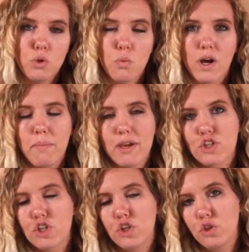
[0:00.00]
You want to make
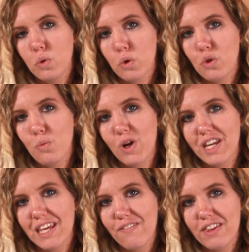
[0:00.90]
sure you're the
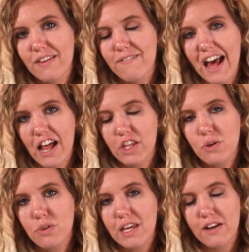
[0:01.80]
one giving the
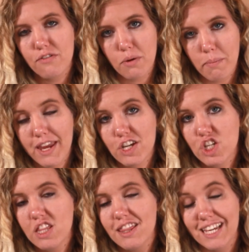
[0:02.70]
value, the
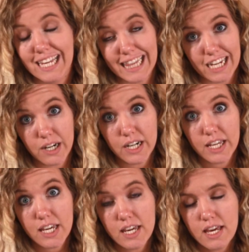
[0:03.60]
information, the
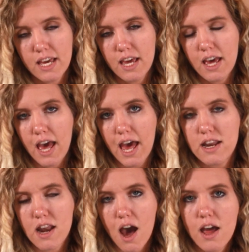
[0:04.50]
clarity,
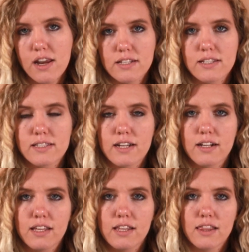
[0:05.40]
and not
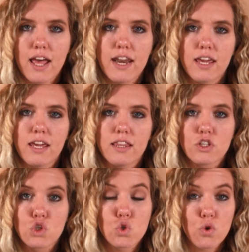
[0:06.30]
necessarily letting
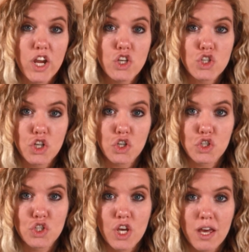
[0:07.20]
the
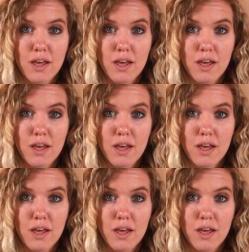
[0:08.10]
strangers